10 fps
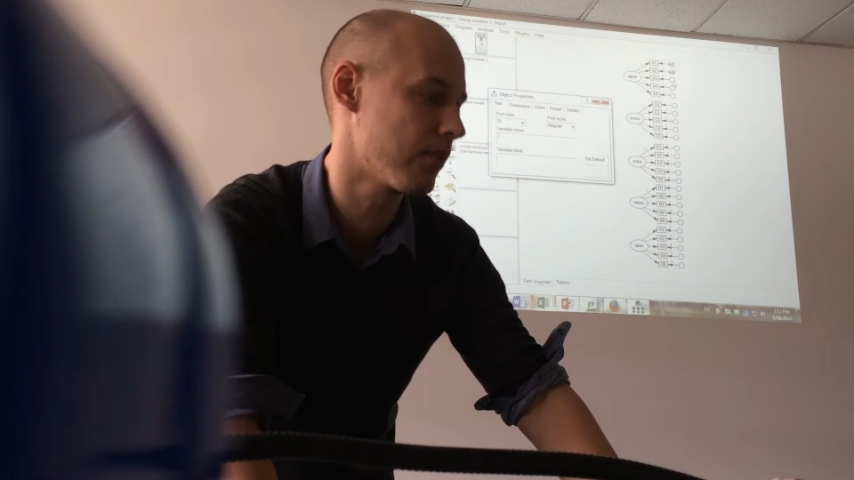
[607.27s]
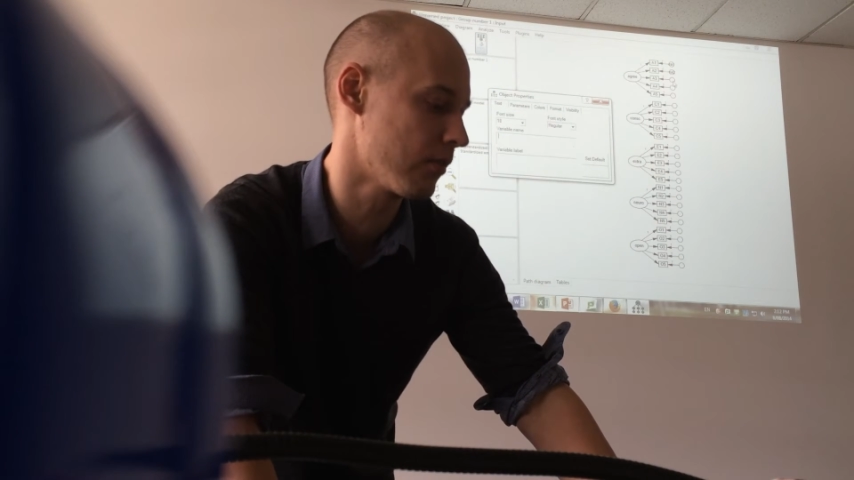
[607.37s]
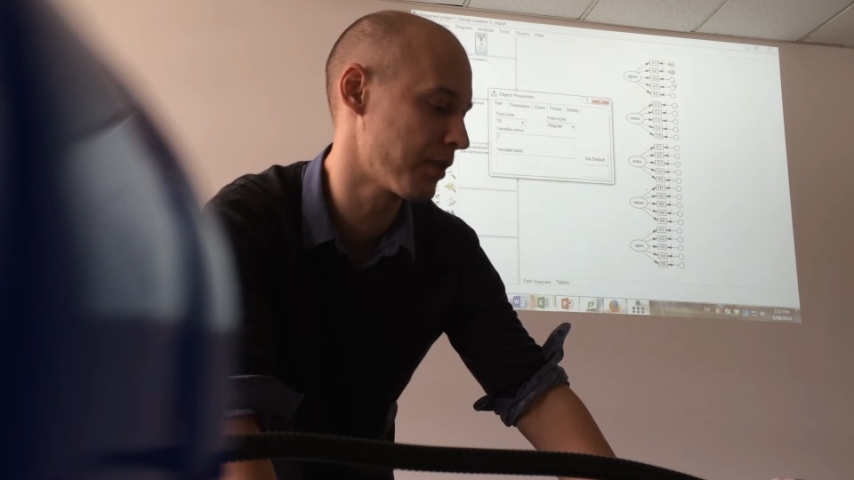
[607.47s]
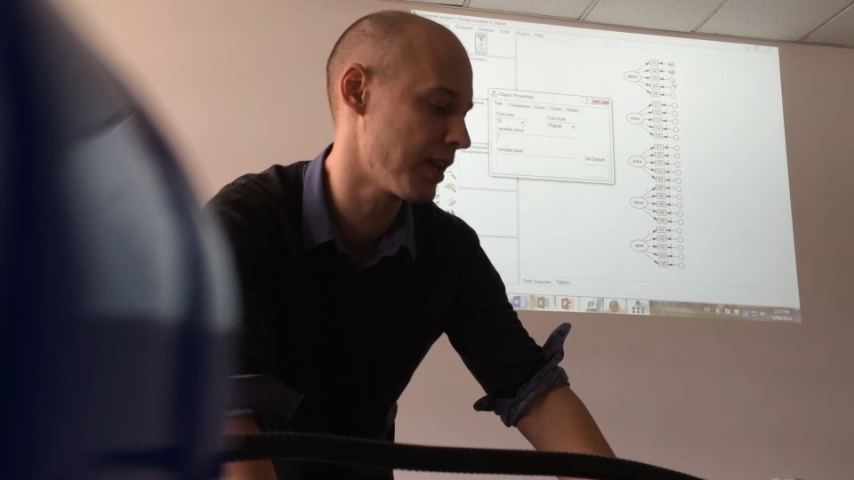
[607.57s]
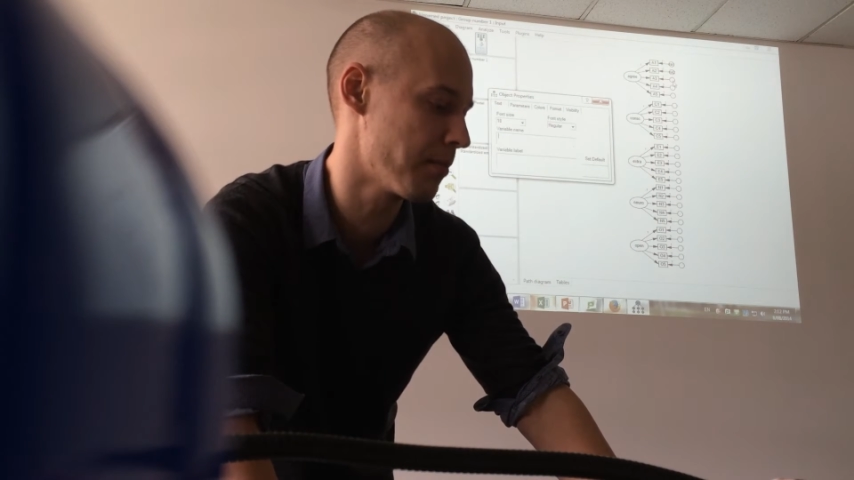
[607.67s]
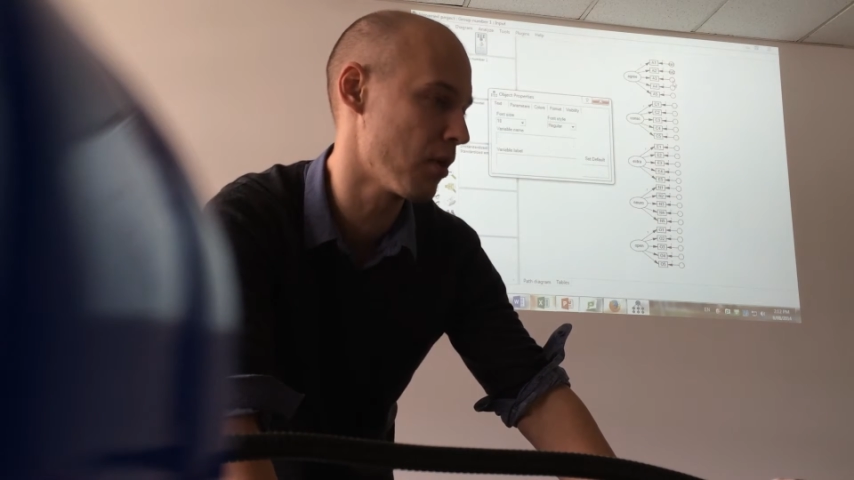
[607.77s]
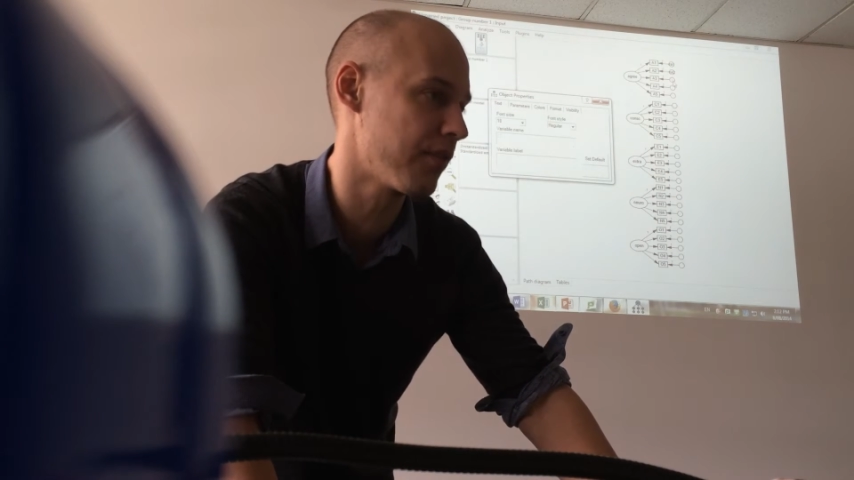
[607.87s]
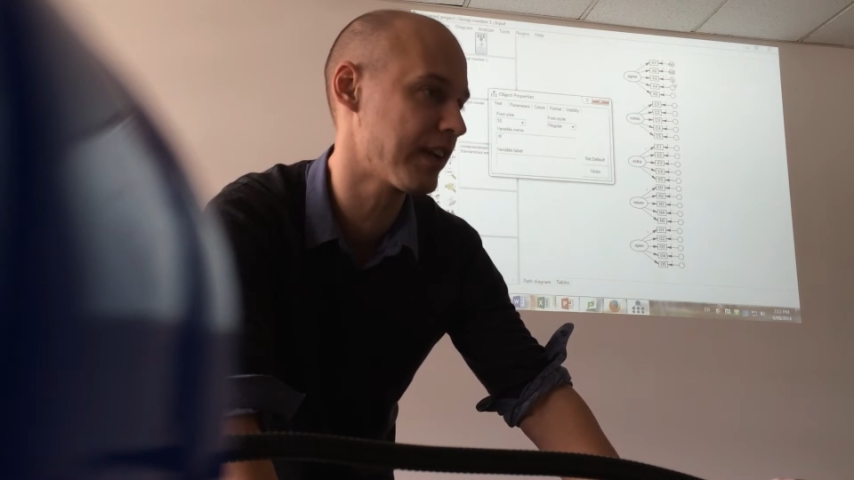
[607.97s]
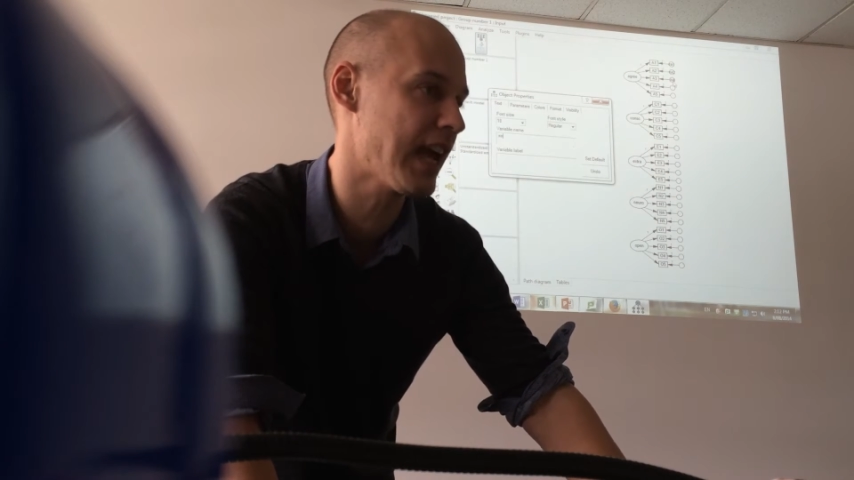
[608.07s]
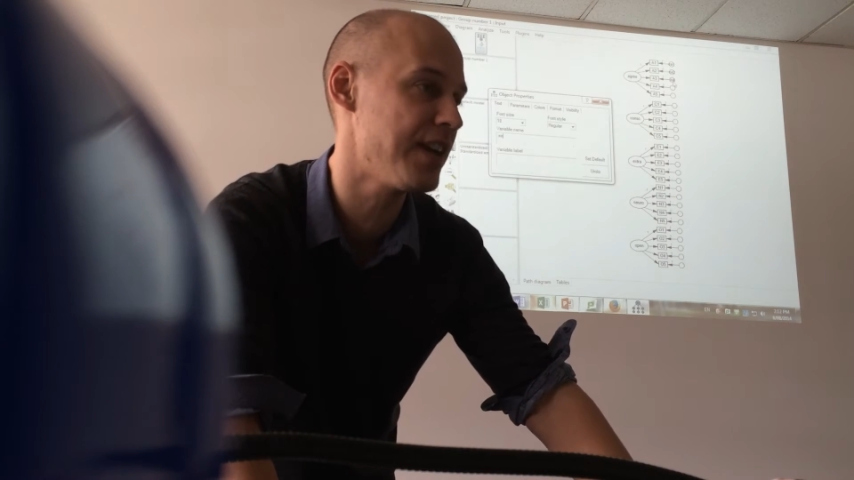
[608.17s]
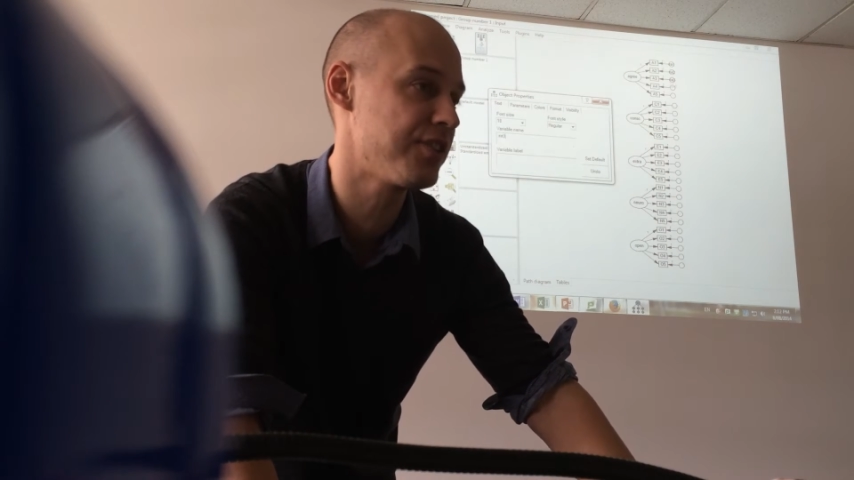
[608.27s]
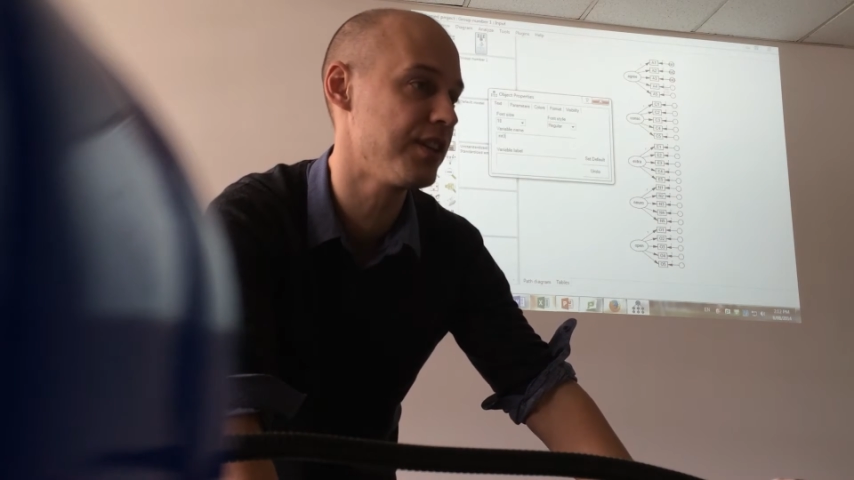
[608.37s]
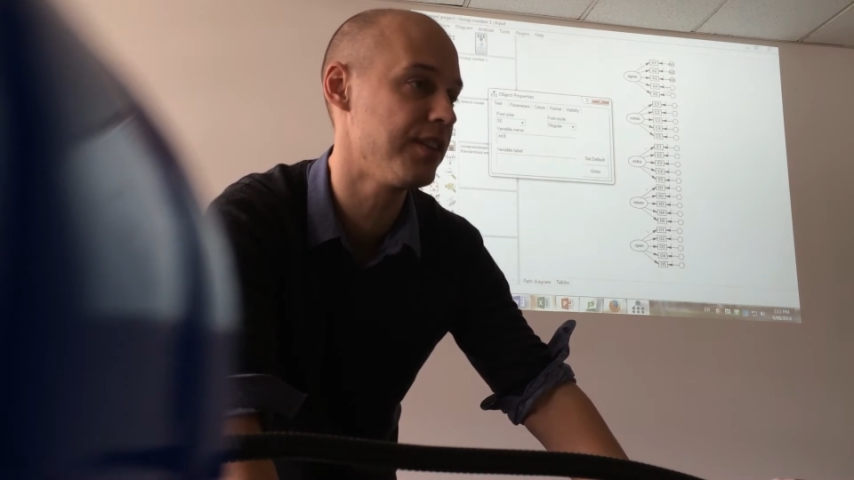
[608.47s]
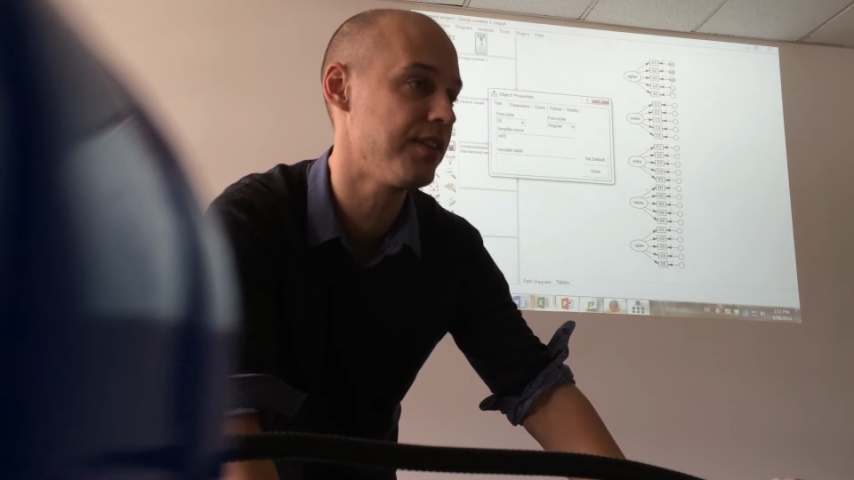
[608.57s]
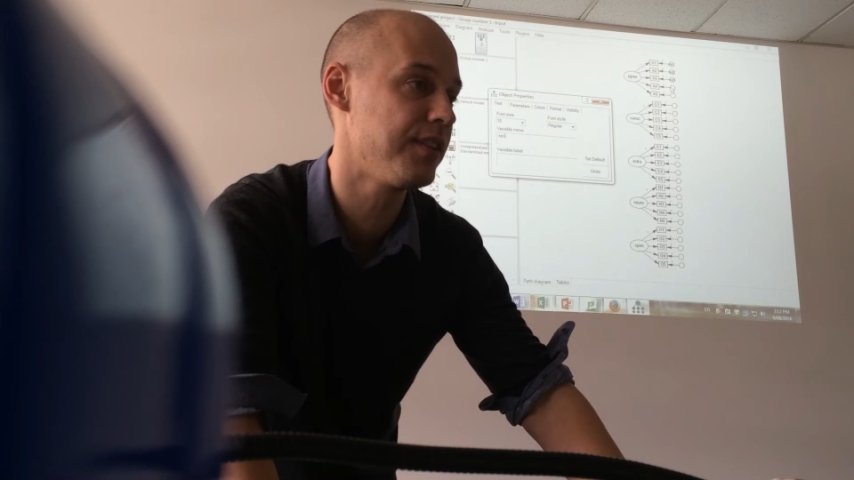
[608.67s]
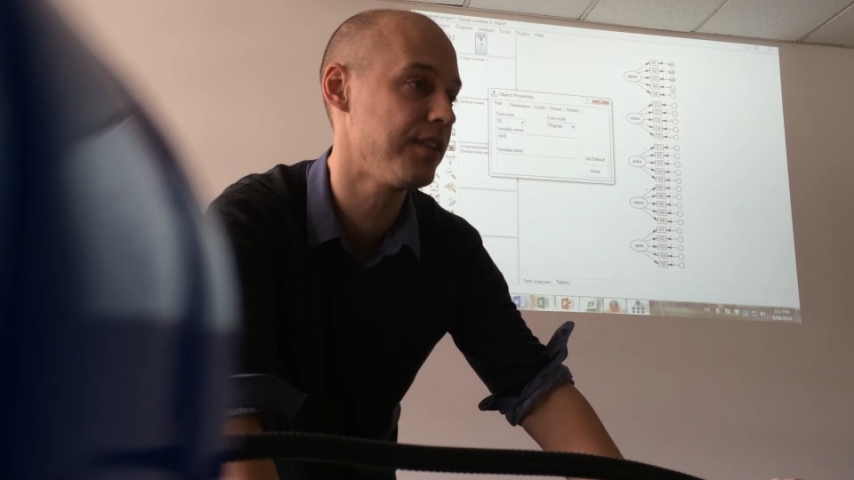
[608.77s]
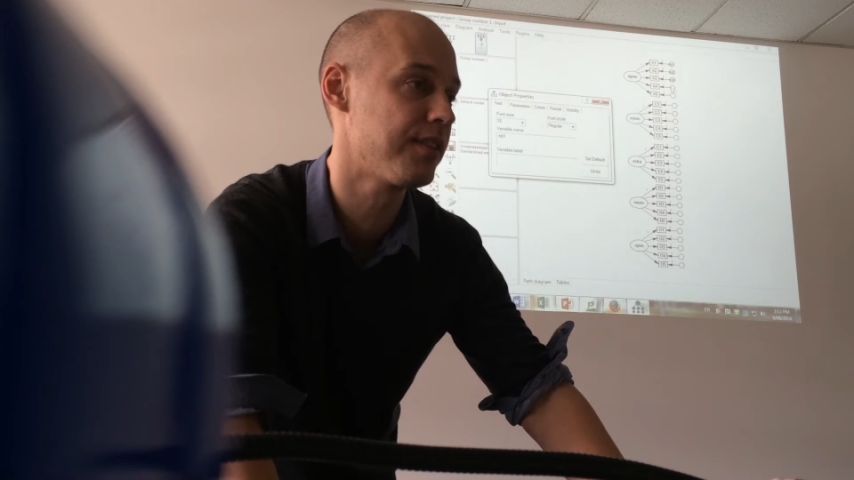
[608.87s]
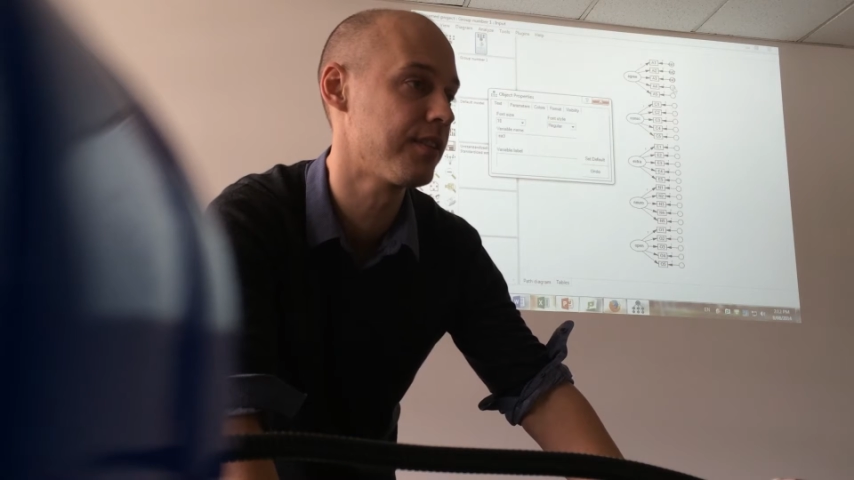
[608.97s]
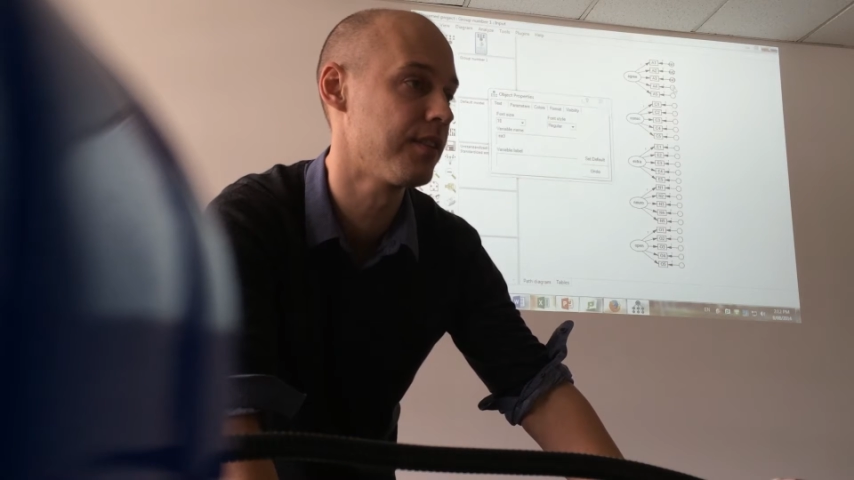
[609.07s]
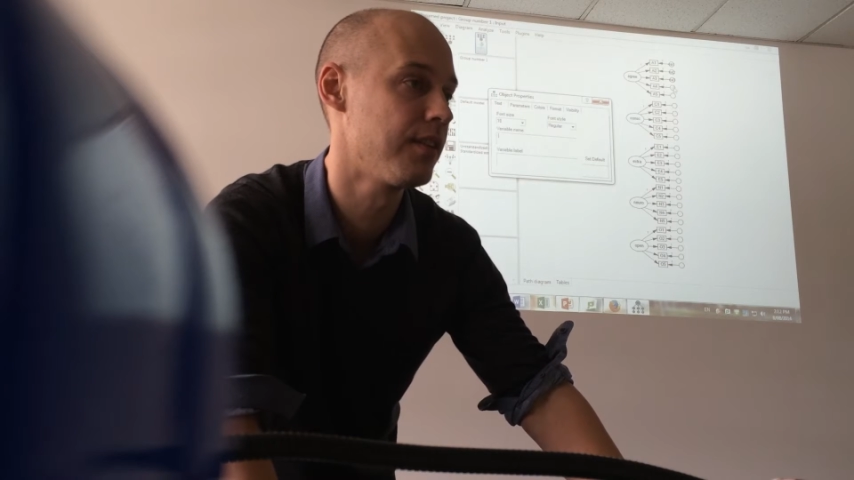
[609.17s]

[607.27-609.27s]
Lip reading: looking at modification indices